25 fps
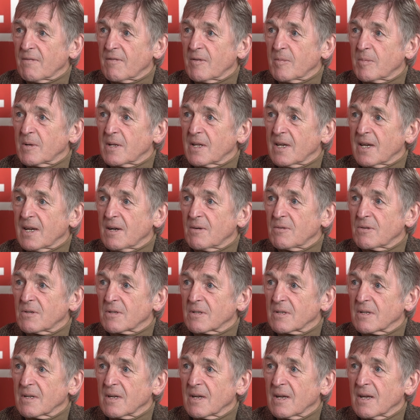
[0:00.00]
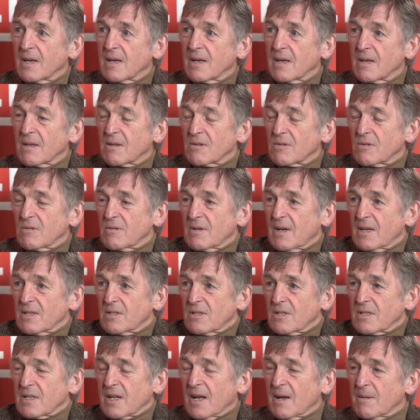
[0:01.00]
of everybody else. So I
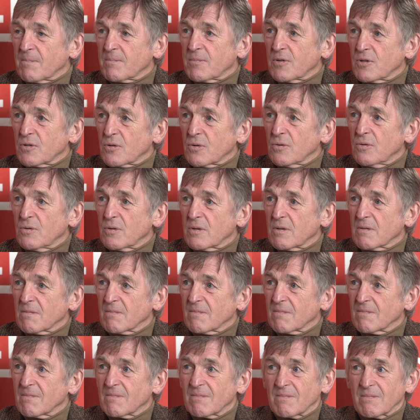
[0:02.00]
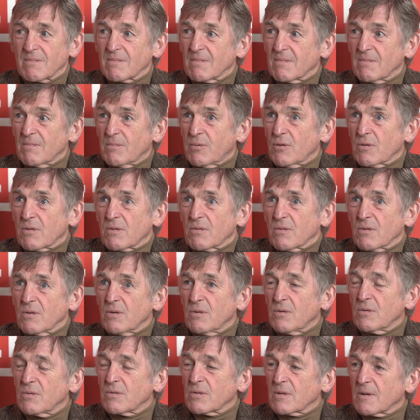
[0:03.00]
just happened to score both the
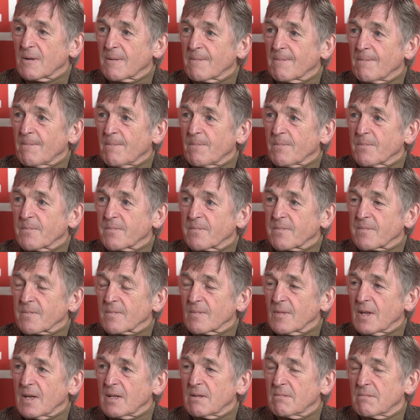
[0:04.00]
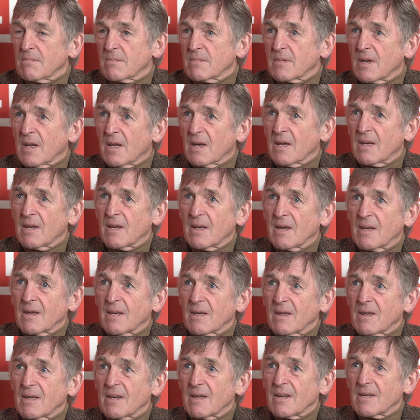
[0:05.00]
goals, and
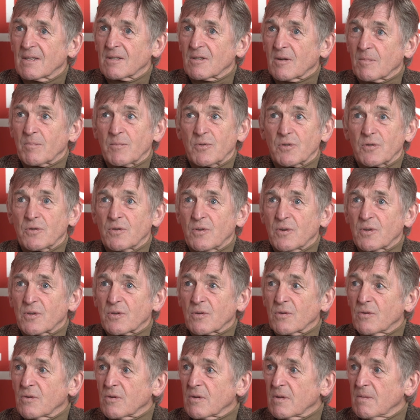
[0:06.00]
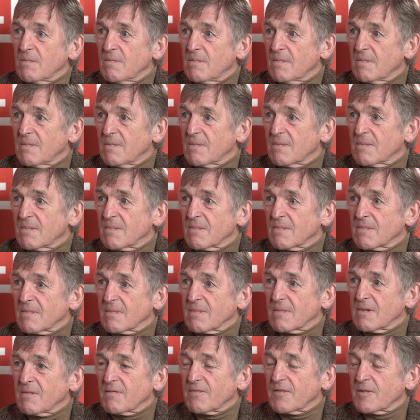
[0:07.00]
somebody's got to score them.
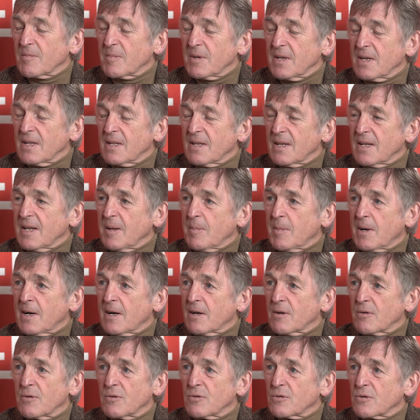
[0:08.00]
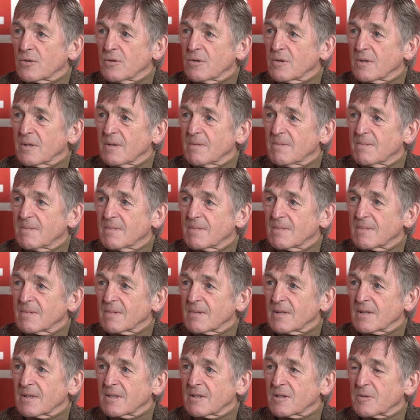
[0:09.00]
And for me, it didn't matter who scored them.
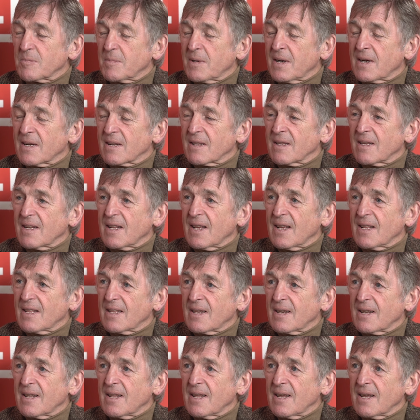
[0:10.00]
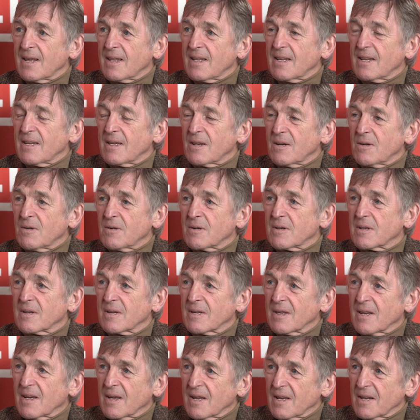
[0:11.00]
It just mattered at the end of the day that you got
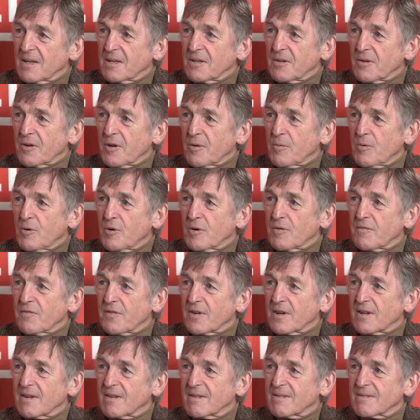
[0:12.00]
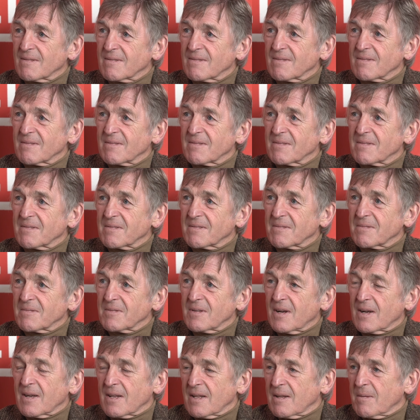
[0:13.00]
your reward for it,
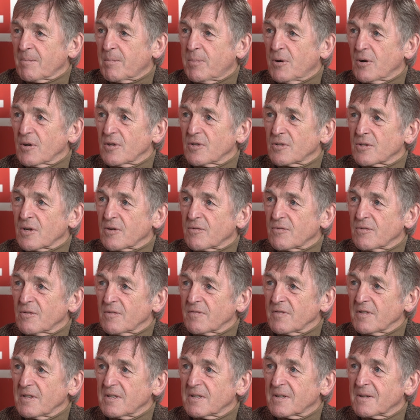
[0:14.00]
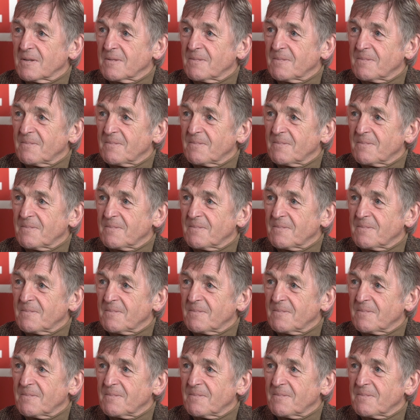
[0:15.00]
either points or trophies.